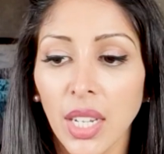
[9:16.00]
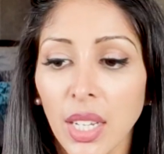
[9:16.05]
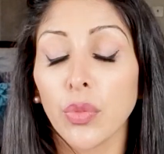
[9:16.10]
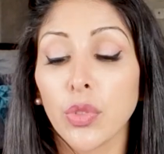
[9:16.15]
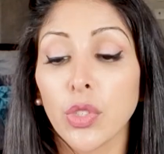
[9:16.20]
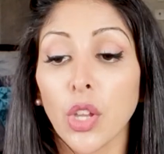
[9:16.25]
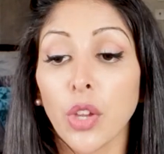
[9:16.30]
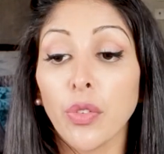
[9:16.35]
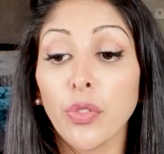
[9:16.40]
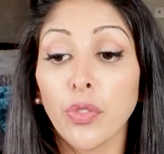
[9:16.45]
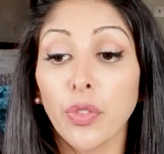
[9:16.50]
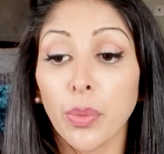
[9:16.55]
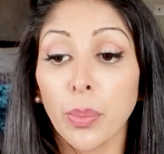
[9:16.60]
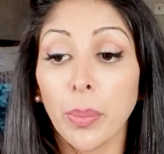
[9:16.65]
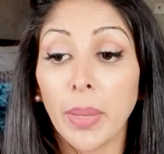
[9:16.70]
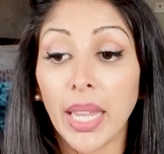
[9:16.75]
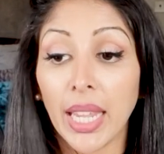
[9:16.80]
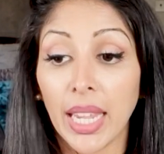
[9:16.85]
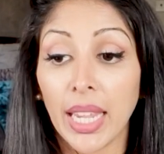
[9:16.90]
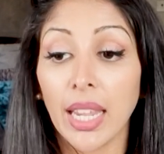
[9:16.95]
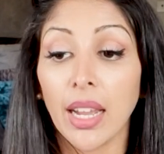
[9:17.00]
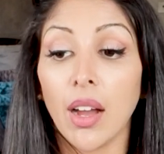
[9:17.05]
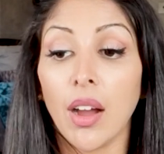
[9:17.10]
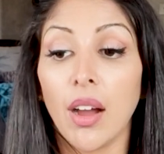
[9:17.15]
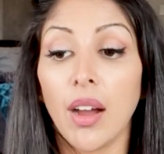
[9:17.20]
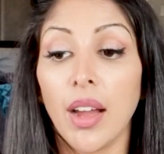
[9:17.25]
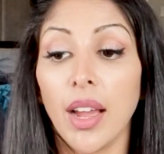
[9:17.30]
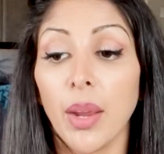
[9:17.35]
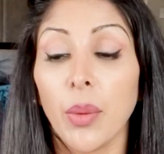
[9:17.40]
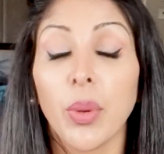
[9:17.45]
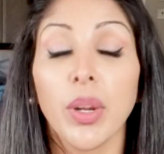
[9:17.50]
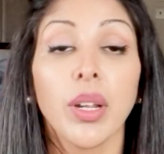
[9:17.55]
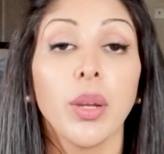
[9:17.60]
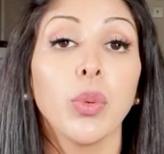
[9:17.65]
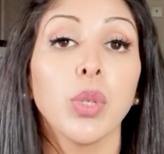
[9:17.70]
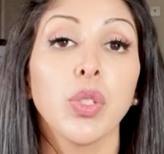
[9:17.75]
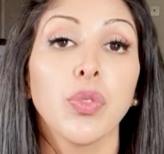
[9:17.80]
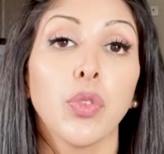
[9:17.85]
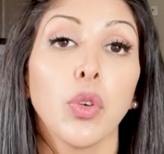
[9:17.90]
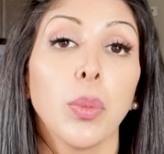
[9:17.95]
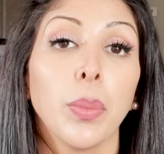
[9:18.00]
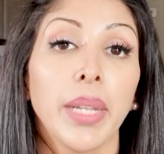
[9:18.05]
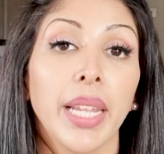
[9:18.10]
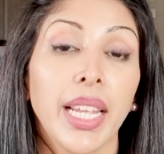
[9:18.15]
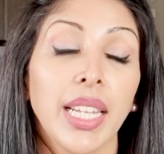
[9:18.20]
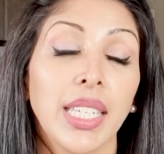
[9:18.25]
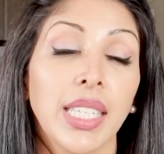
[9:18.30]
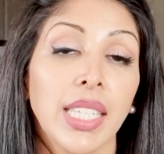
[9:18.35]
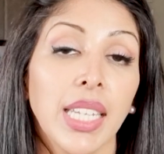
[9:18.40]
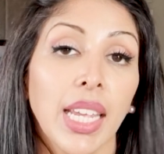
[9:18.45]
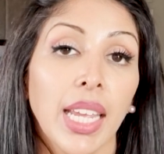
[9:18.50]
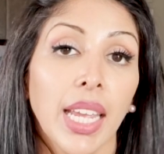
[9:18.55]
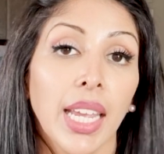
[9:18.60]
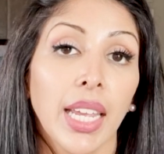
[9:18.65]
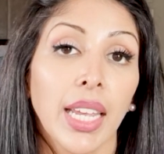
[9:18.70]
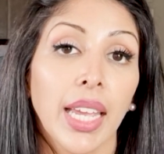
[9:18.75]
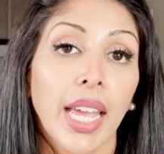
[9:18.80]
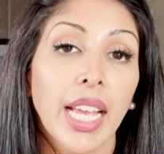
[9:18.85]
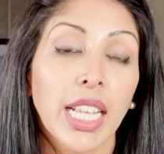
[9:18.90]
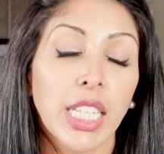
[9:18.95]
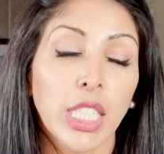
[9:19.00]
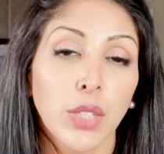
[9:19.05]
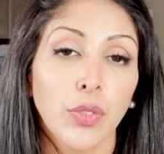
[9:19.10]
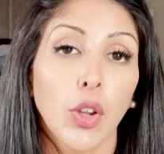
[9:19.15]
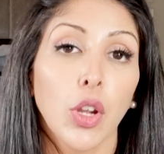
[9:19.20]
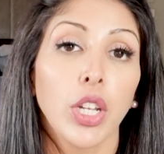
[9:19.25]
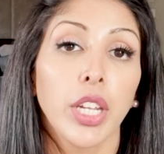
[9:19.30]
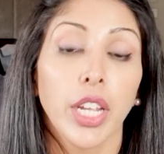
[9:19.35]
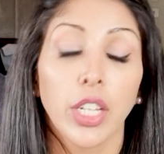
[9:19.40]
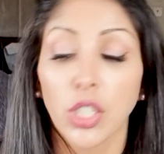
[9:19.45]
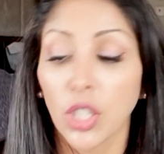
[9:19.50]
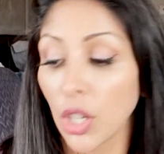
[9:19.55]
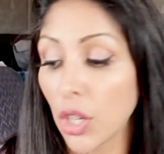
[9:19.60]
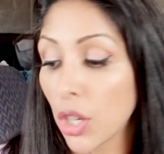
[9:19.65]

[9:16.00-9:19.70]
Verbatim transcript: So for me, I when I was formulating Exfoliate to